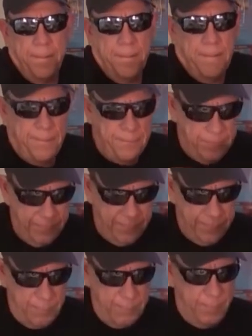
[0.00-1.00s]
This is a
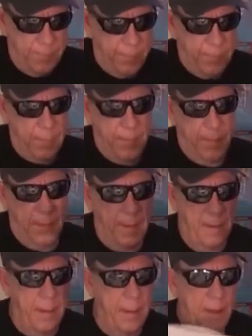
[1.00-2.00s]
Texas
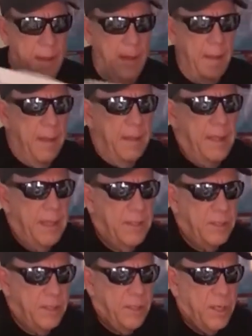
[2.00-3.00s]
toast.
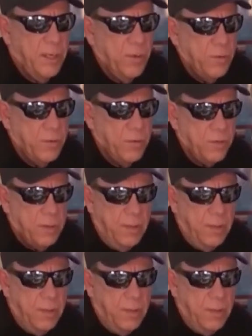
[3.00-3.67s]
Texas toast.